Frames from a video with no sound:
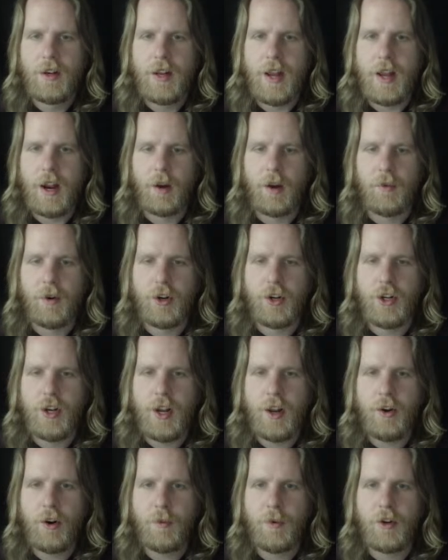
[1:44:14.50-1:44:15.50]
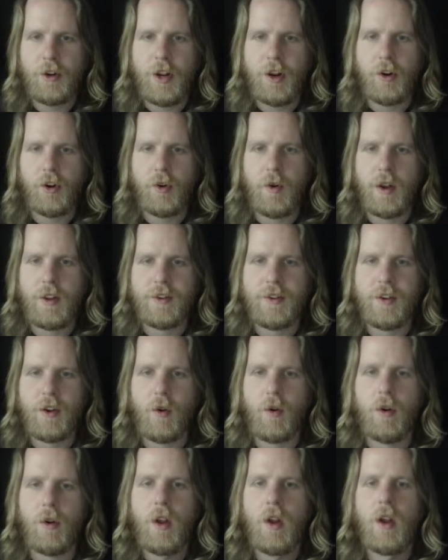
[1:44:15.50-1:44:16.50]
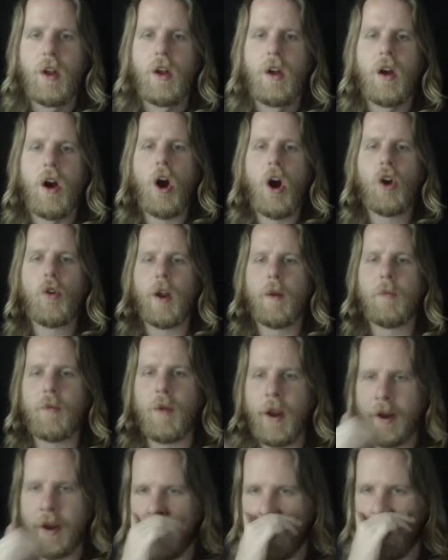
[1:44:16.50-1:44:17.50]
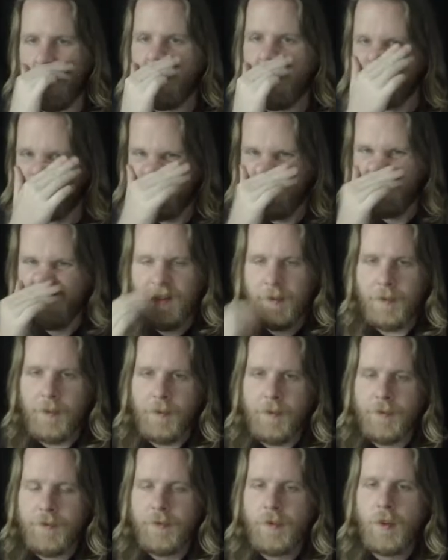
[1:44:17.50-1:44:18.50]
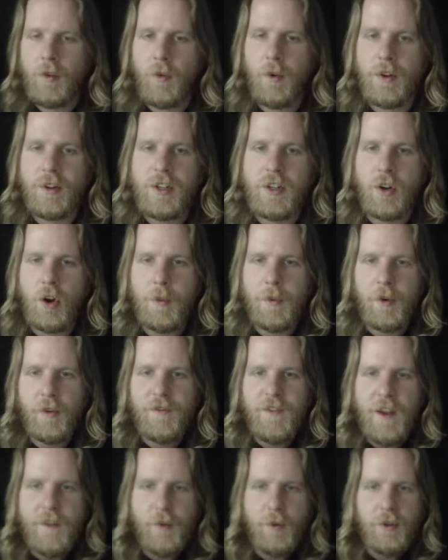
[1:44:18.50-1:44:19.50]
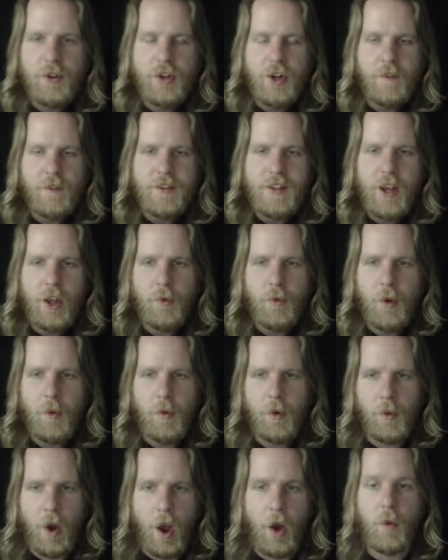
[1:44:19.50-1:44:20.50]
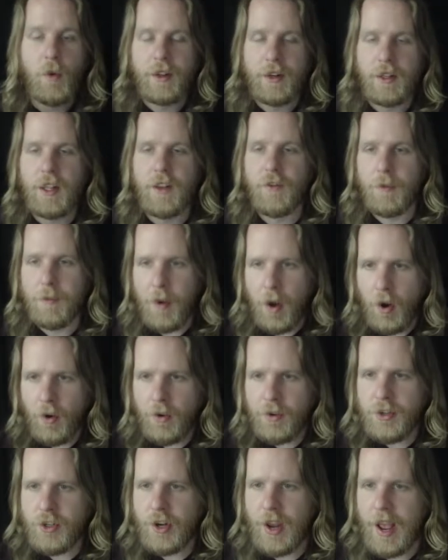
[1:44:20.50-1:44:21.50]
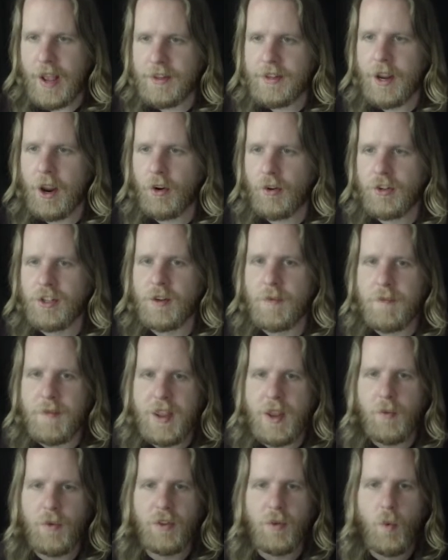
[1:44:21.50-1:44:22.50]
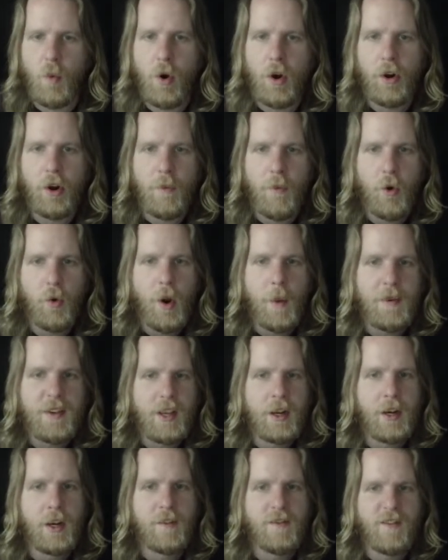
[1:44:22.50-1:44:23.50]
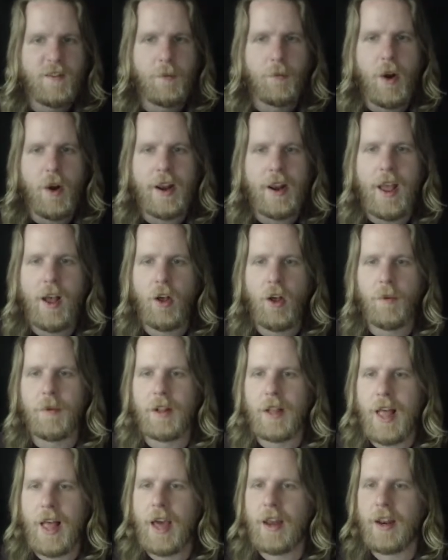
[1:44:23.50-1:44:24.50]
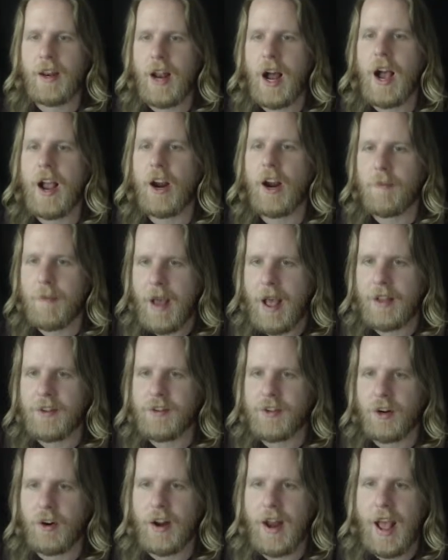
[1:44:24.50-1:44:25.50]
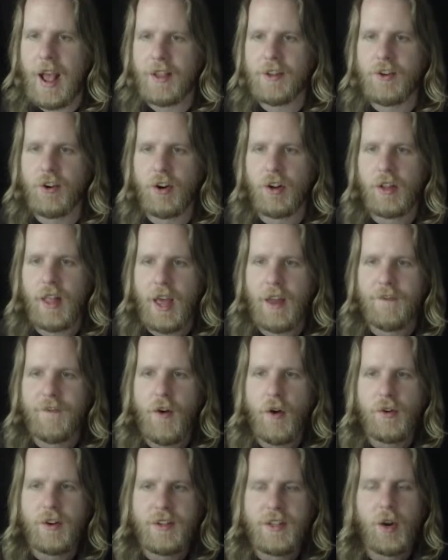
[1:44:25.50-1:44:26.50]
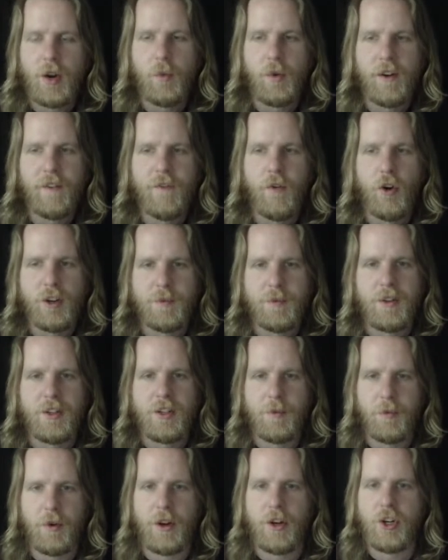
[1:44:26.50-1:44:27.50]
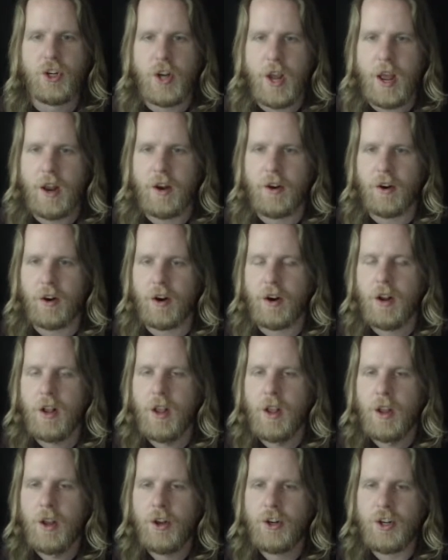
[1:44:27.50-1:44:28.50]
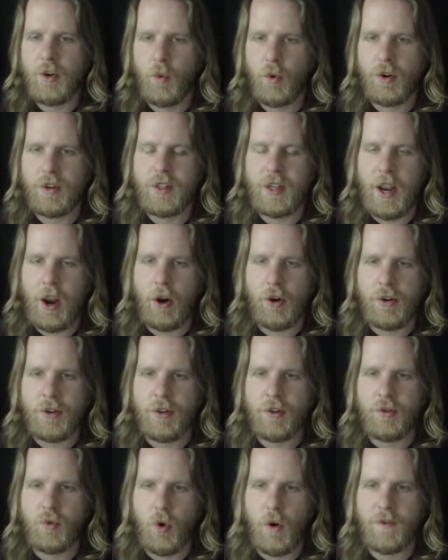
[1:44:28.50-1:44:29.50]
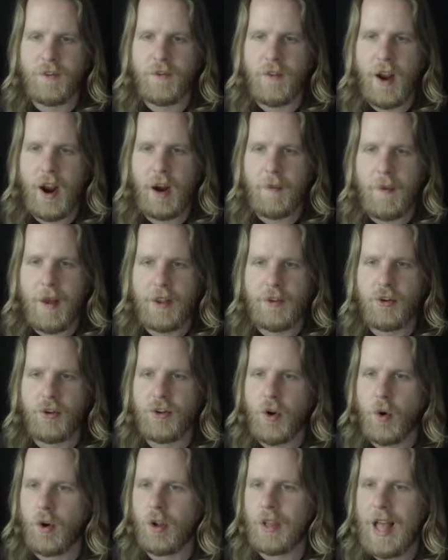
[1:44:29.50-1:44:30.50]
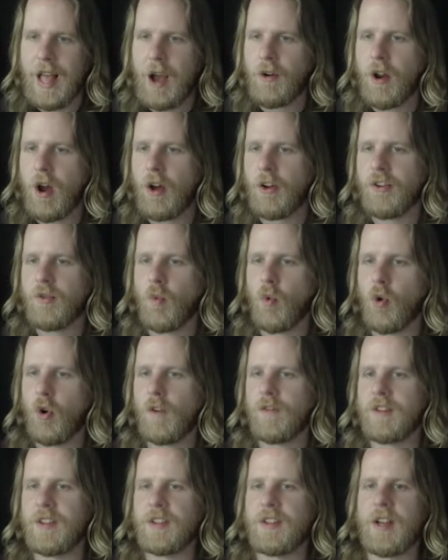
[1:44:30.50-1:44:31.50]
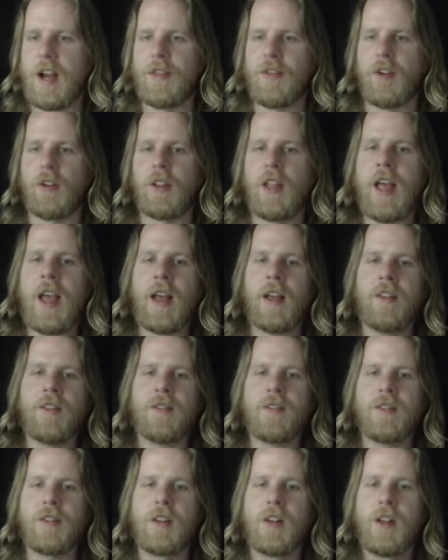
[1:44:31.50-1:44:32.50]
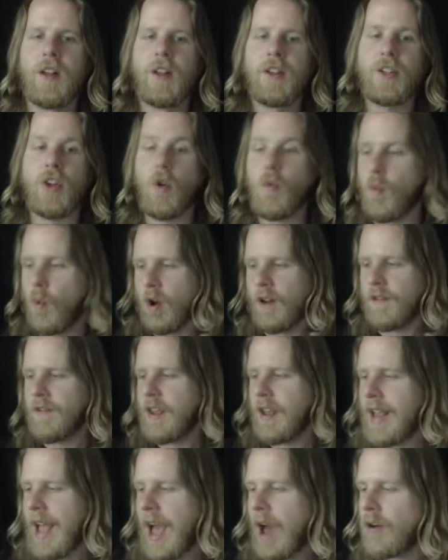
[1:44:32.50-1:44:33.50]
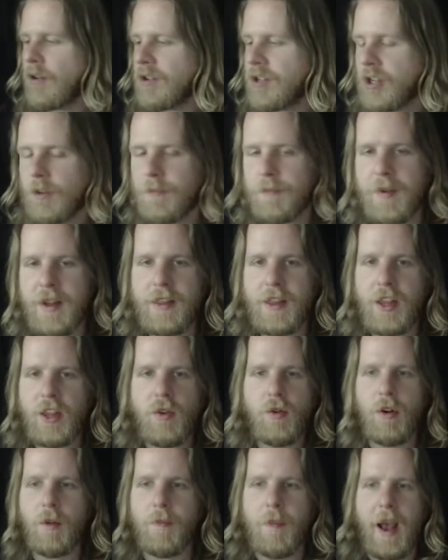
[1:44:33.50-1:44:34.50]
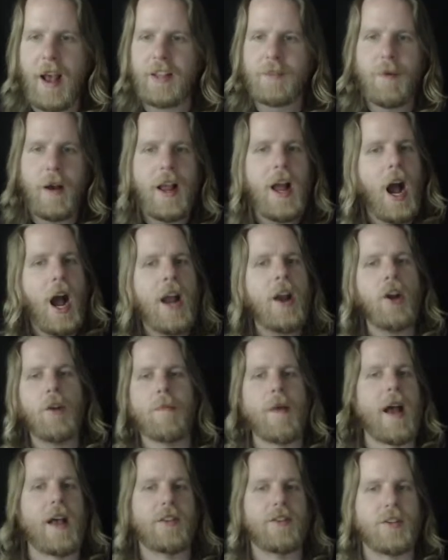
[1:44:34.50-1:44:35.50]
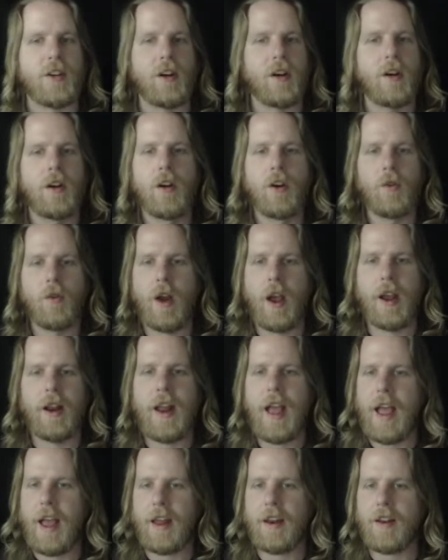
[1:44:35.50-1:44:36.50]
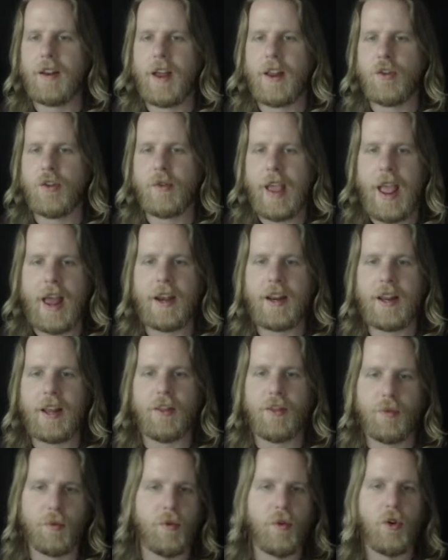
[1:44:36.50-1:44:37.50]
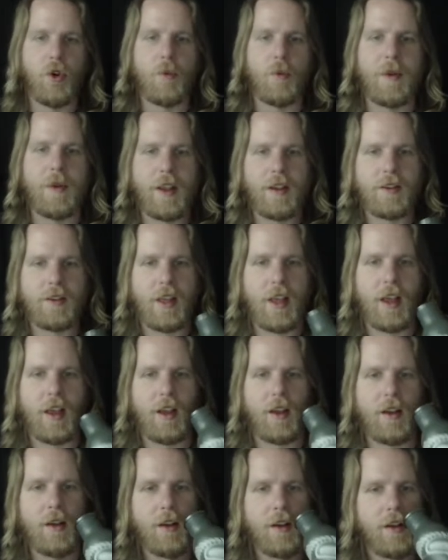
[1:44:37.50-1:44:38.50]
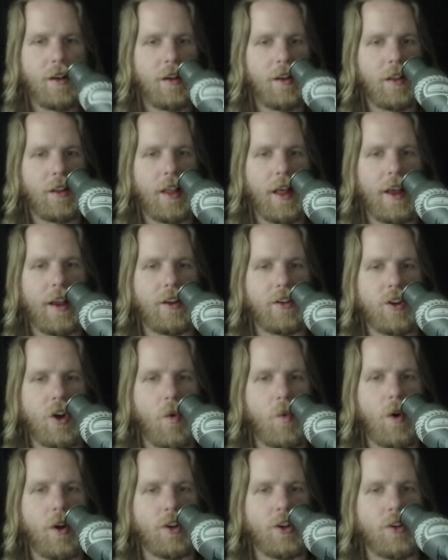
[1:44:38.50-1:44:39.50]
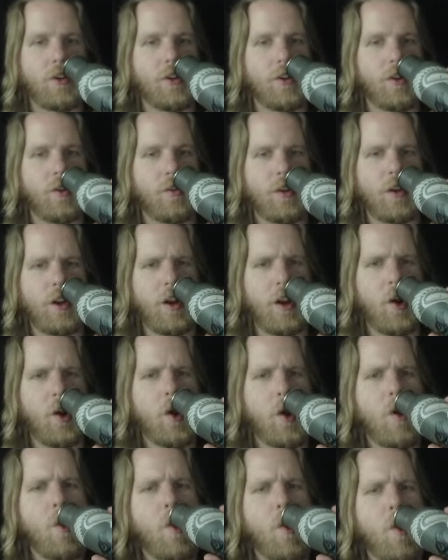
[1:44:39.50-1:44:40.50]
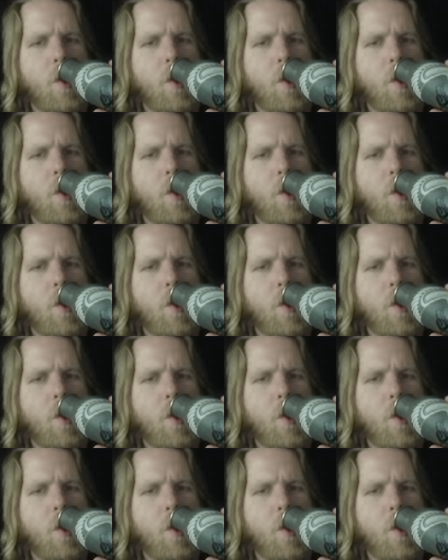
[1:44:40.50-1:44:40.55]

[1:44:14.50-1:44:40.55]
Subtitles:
Attack on Bryn Shander quest. So Algrek Brighthelm wants to home in favor with Sheriff Selva, unwilling to leave her post. She asks the characters to meet with one or more representatives of the Brighthelm clan in Ironmaster and ask her clan folk to send reinforcements to Bryn Shander. She warns the characters that the dwarves of Ironmaster don't allow non-dwarves inside their lands. So one of the encounters could be that you pass by Ironmaster, right? And you can't get through because they, like, don't want you to, you know?